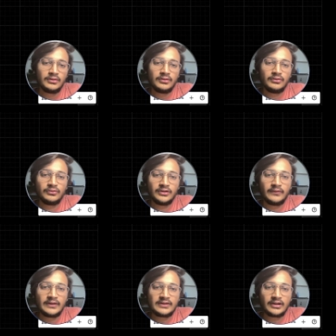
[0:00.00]
So the
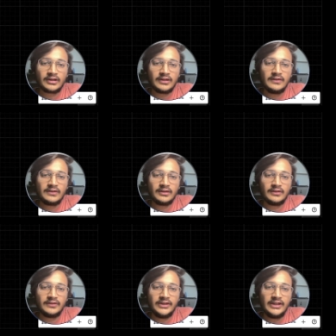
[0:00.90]
first occurrence
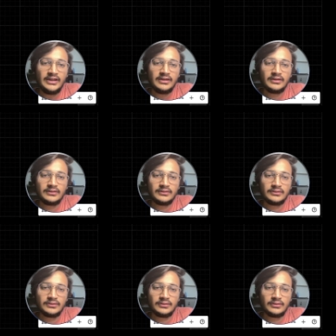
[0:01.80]
is d
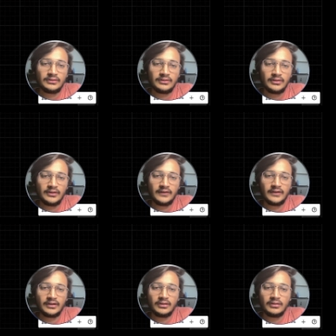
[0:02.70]
is
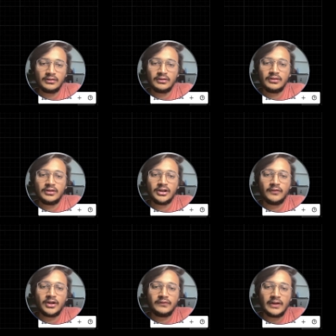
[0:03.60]
here. Now
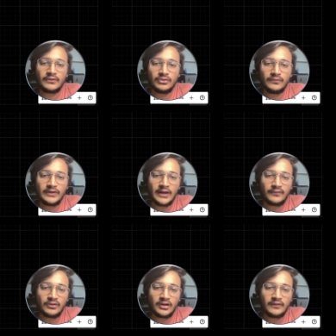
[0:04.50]
what we have to do, we have to
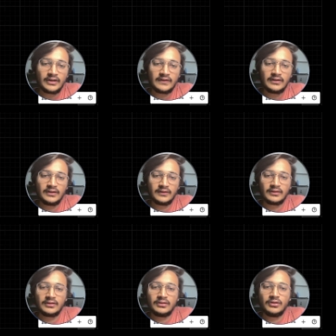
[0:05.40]
reverse this
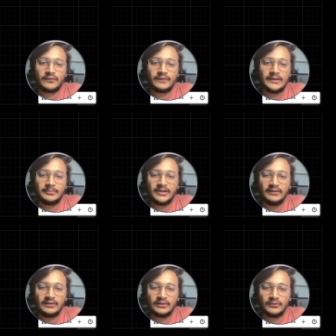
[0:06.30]
or flip
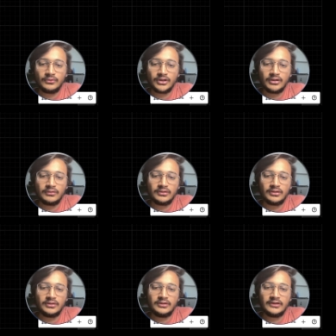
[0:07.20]
this. So now
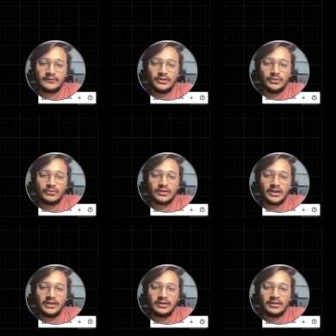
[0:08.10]
this will look
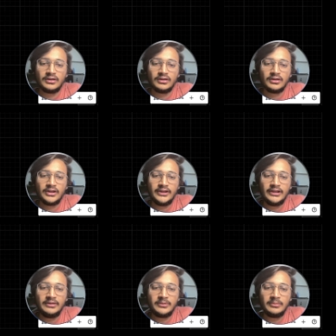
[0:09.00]
like
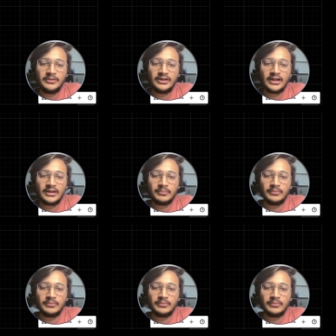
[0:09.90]
d will be get